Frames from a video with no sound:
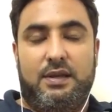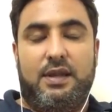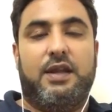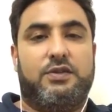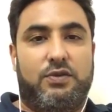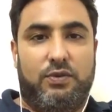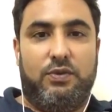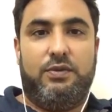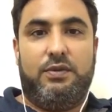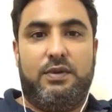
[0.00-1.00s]
That's true.
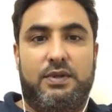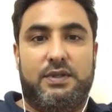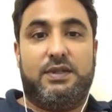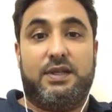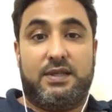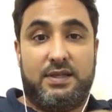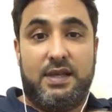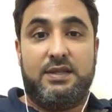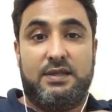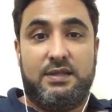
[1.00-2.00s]

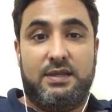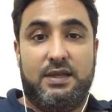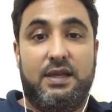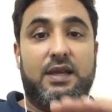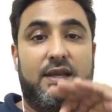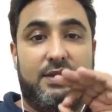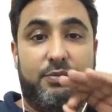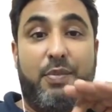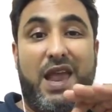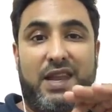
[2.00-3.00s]
Success is
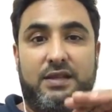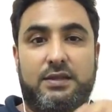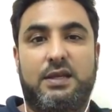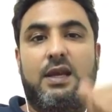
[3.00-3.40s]
balance.